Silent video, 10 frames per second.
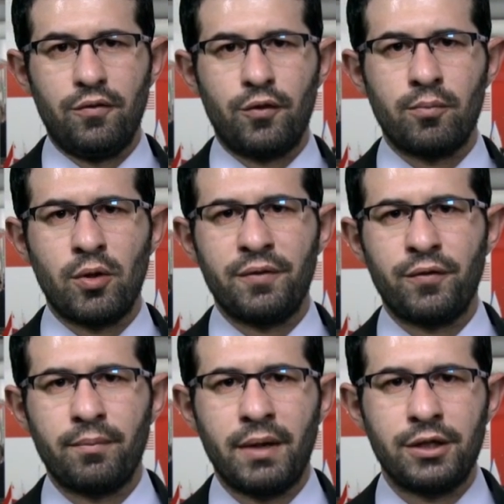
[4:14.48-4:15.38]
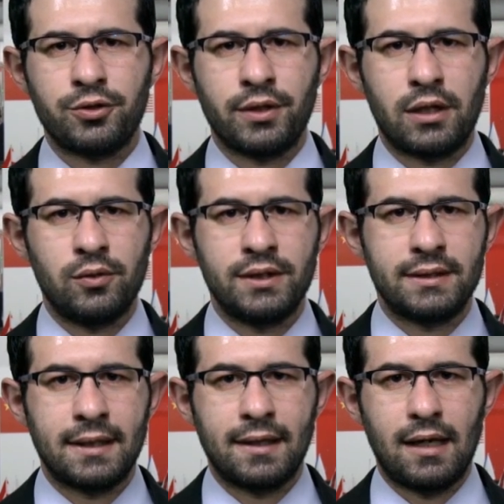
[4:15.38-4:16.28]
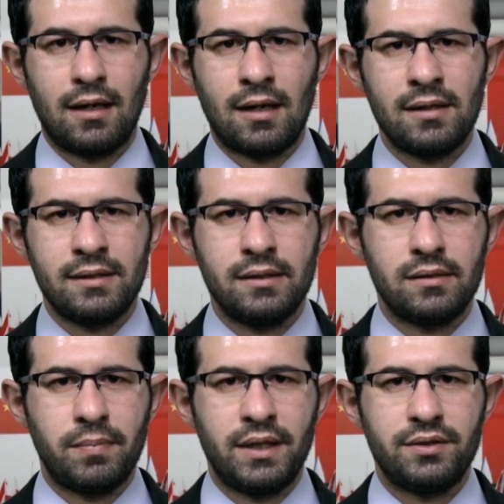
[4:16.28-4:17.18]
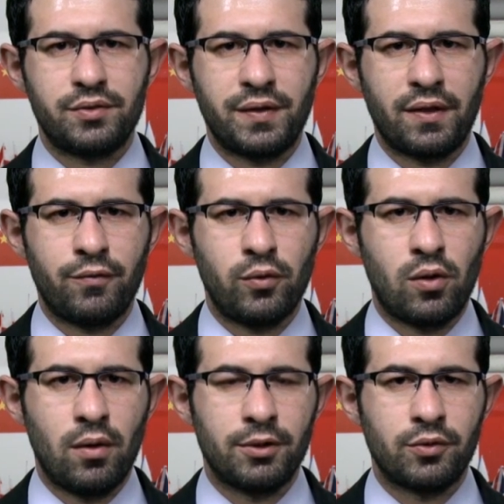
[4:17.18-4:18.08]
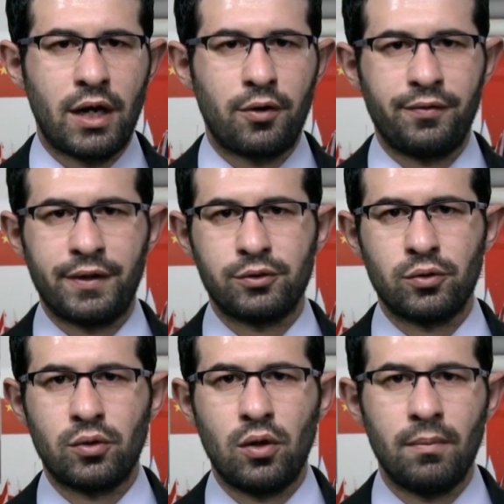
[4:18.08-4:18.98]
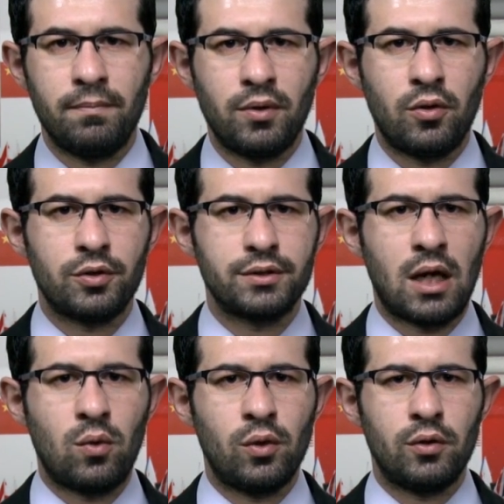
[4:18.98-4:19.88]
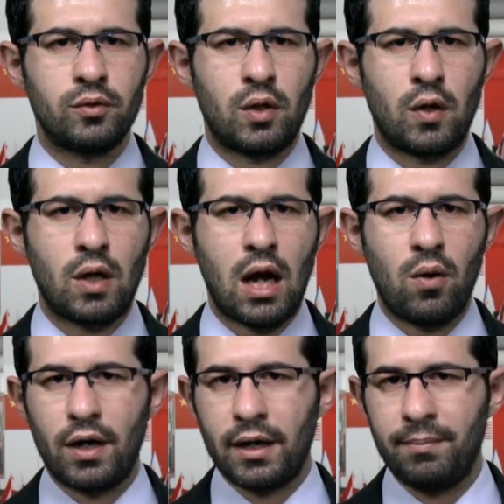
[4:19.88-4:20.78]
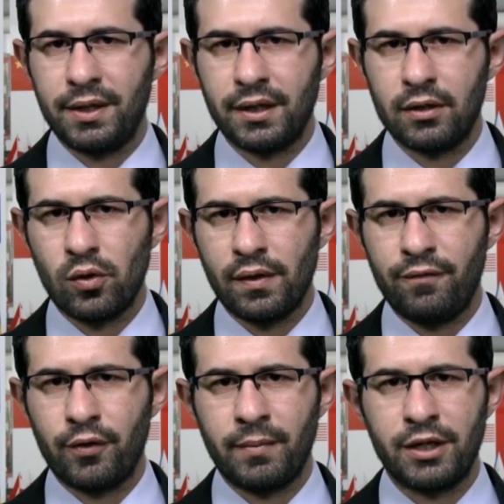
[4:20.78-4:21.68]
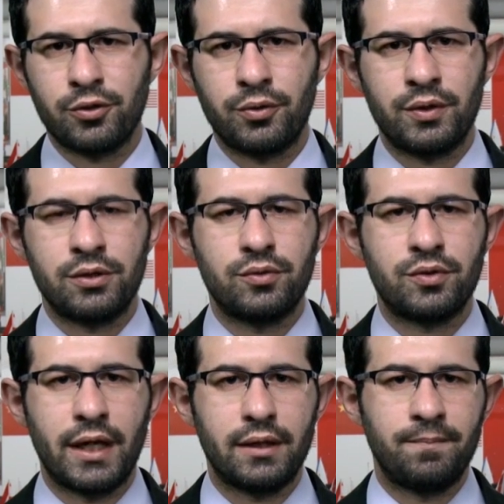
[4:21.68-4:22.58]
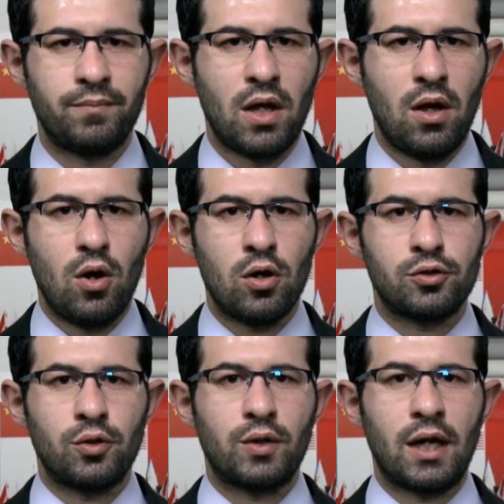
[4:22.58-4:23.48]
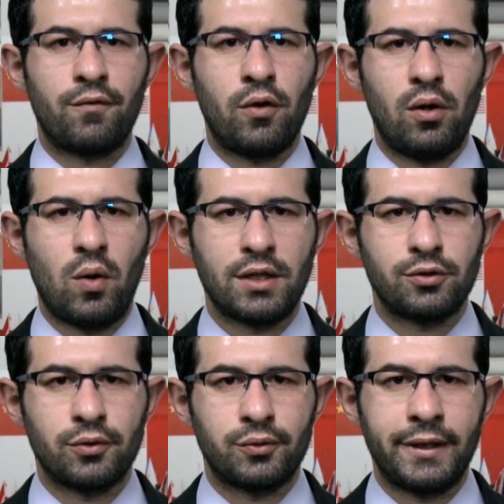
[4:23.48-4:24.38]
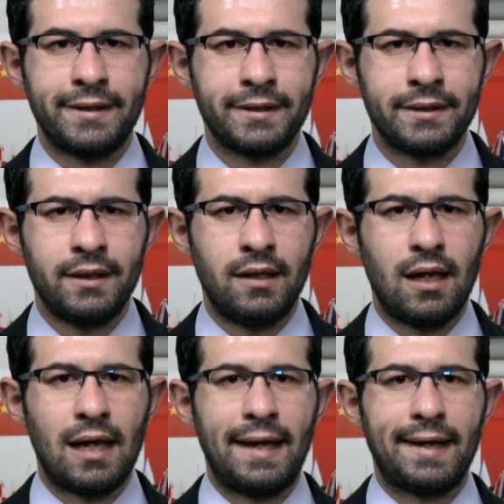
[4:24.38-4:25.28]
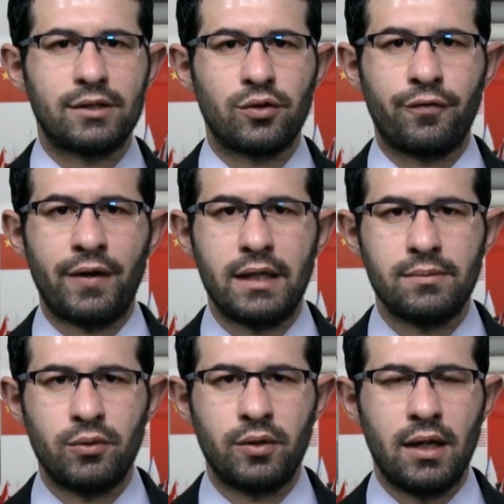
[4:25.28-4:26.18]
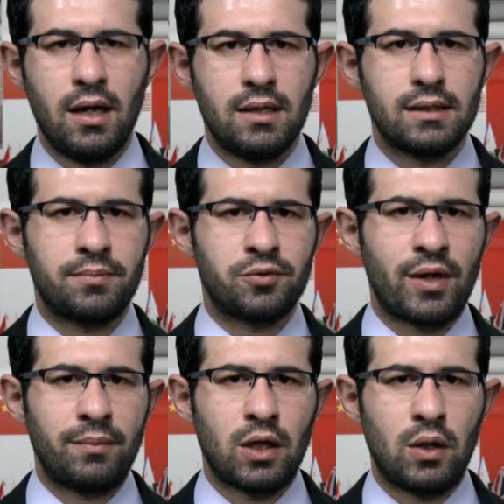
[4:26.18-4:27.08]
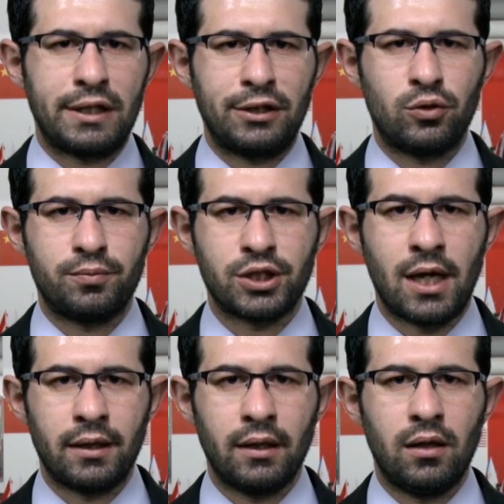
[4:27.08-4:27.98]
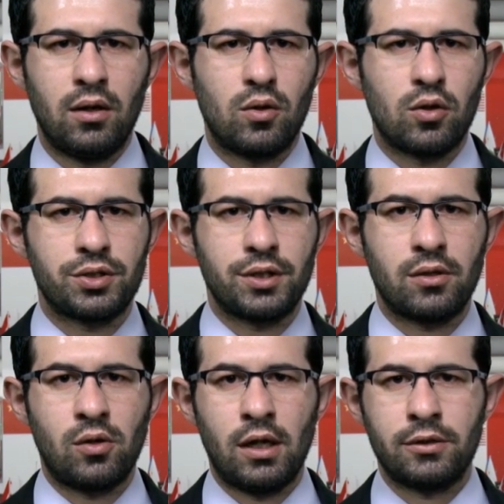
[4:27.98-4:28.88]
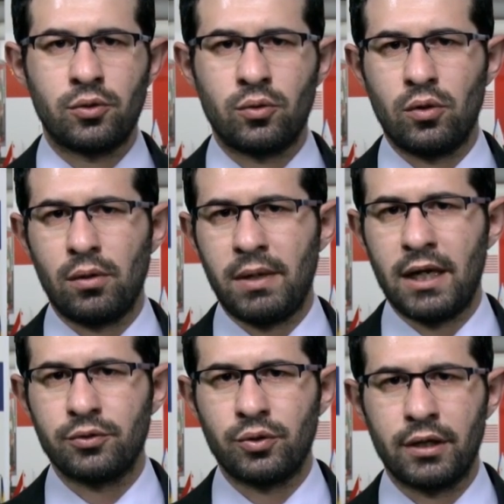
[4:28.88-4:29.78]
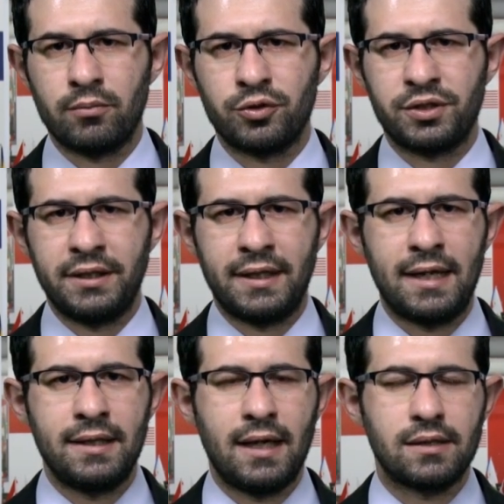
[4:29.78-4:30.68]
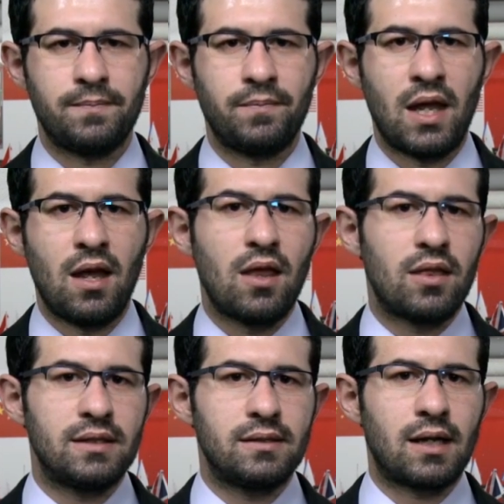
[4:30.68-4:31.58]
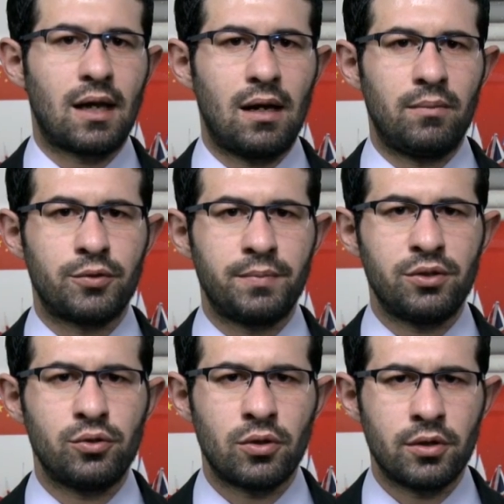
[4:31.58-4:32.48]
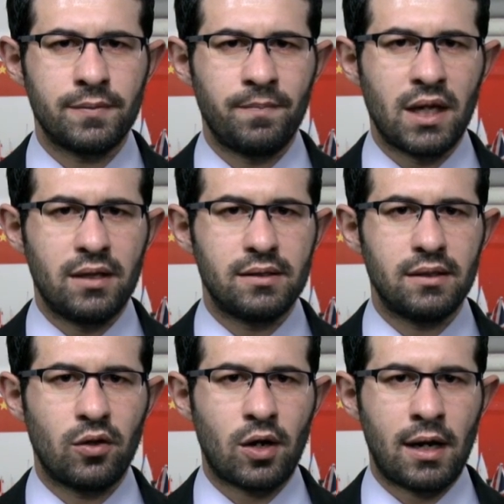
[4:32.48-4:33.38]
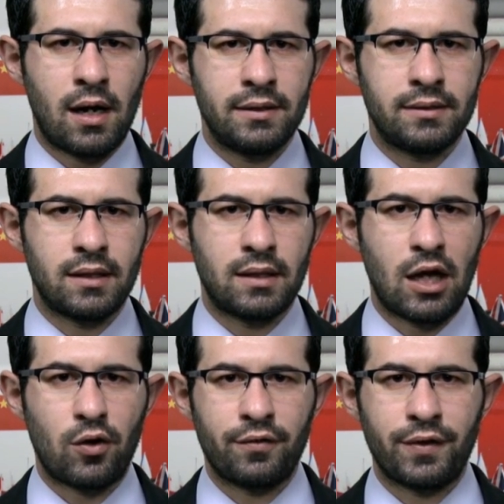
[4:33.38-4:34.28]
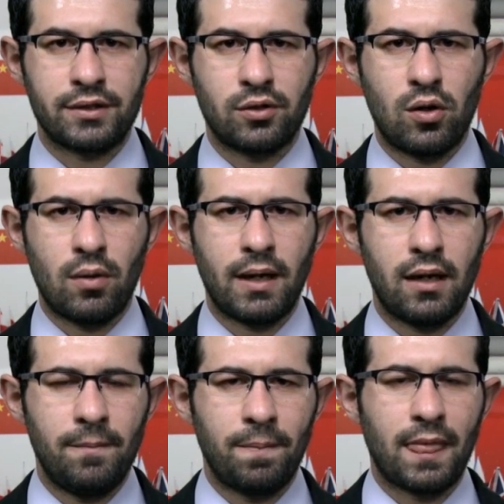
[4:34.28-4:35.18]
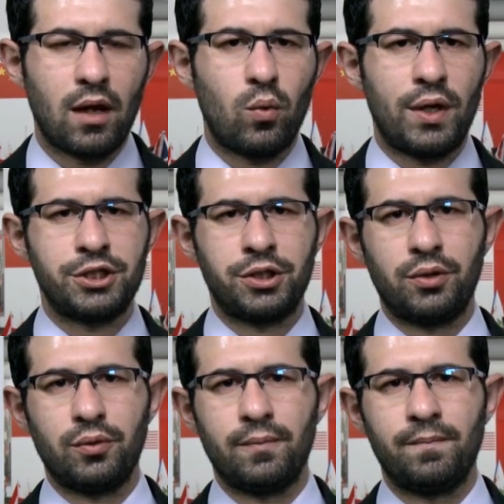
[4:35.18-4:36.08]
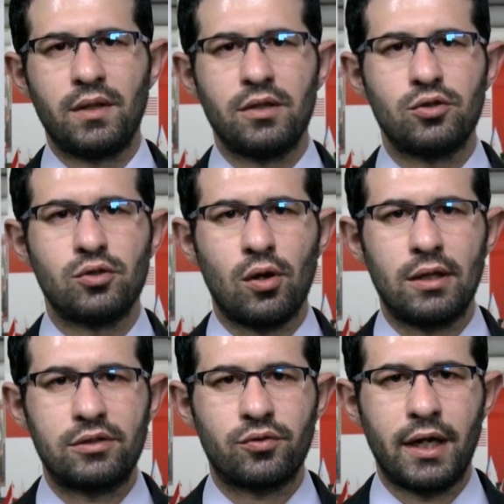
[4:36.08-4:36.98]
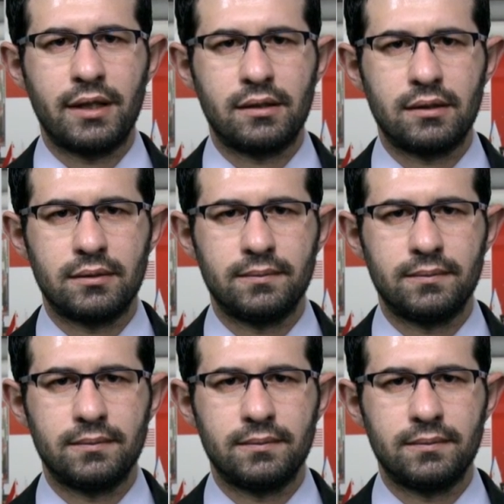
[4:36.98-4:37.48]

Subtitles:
For more information, including technical analysis, please read the full comment on IronFX.com or download our app and get all the information you need to trade. Also, you can follow us on Twitter, like us on Facebook, subscribe to our YouTube channel, or circle us on Google Plus to get more trading ideas. This is Charalambos Pissouros, Senior Analyst at IronFX Global, wishing you solid trading.